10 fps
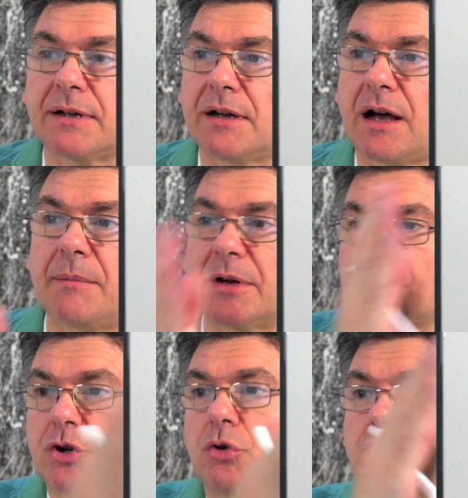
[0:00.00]
how
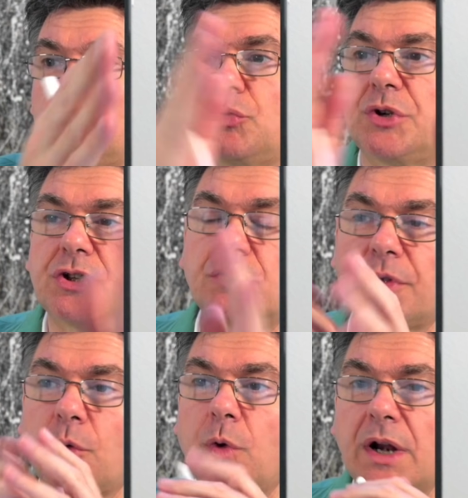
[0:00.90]
much goes to each of
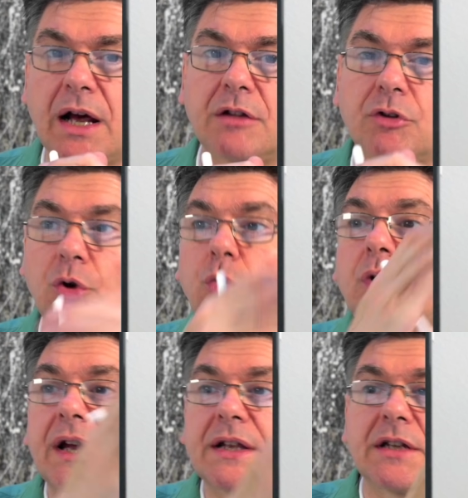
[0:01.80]
the 100, who
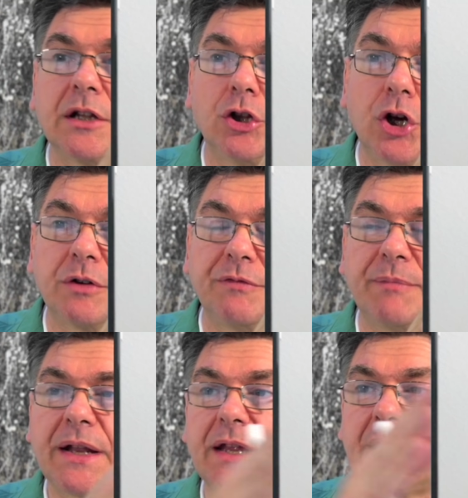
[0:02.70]
gets a lot of
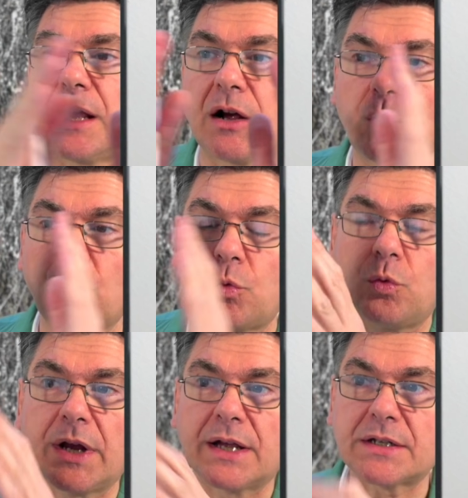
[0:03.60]
money and
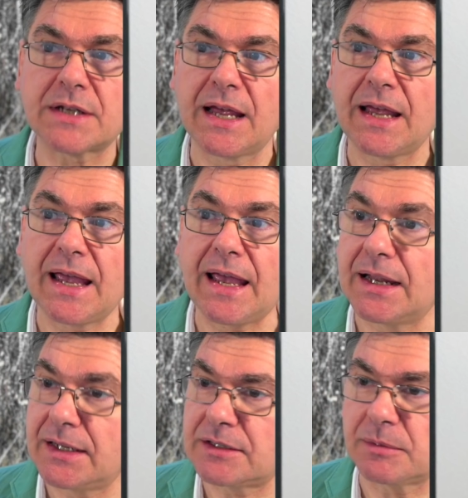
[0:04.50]
who gets a
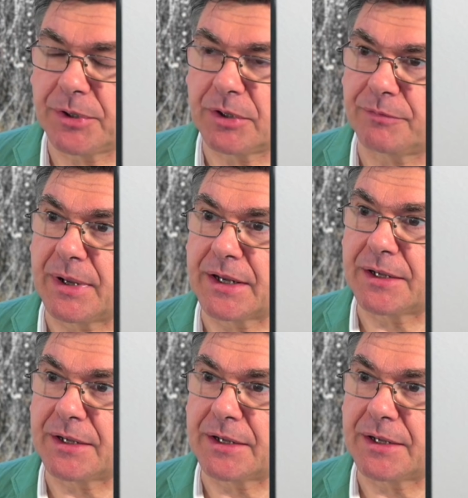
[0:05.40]
little bit of money.